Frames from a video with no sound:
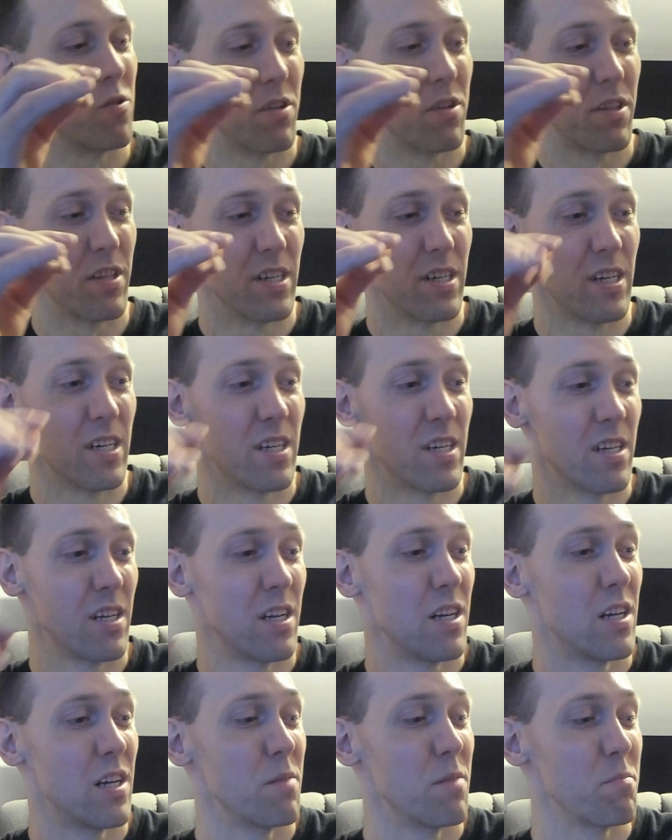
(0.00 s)
the
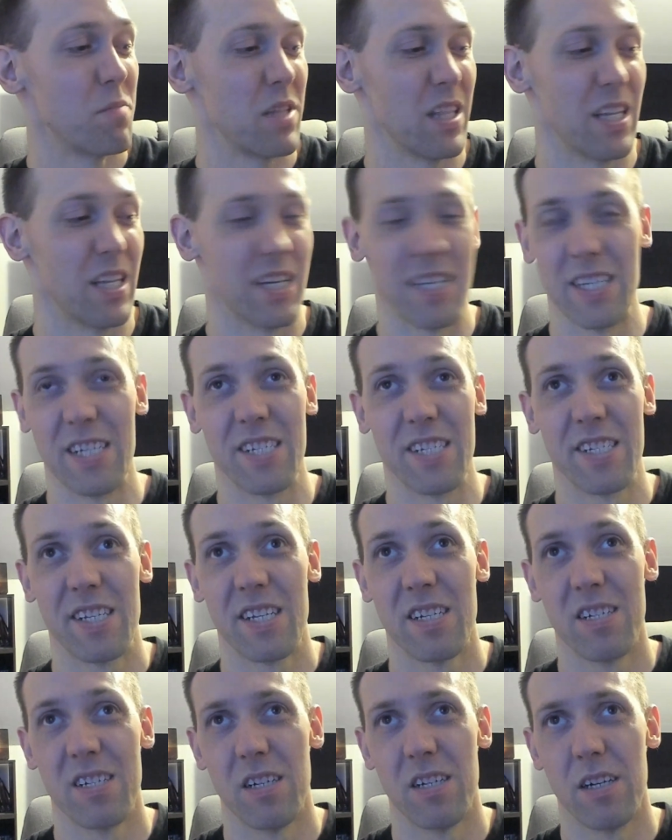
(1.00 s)
Planet
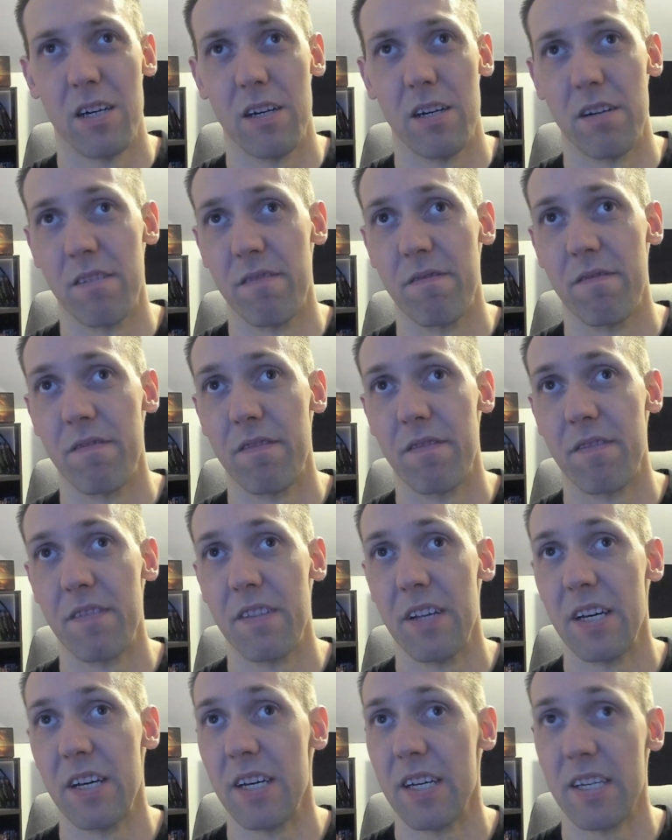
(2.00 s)
of
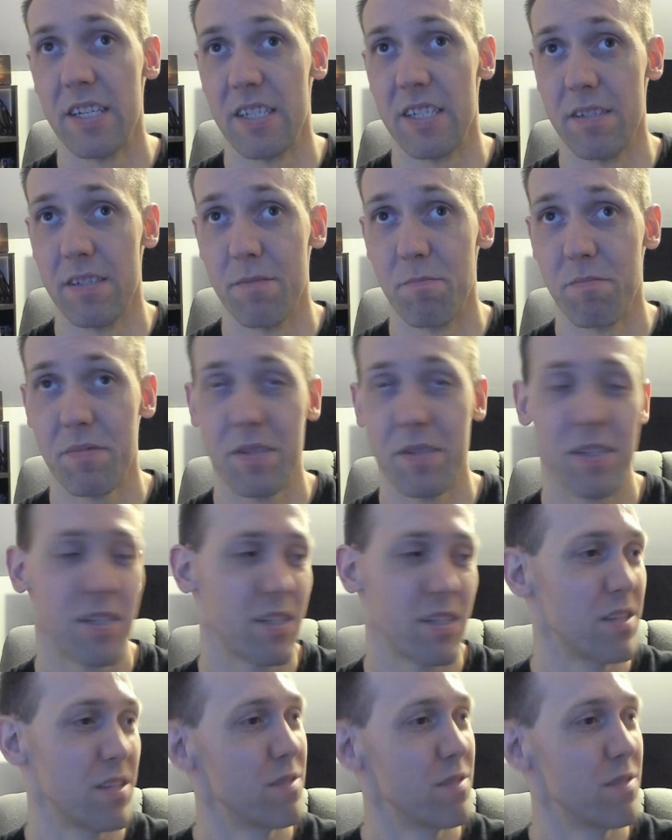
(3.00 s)
the Apes.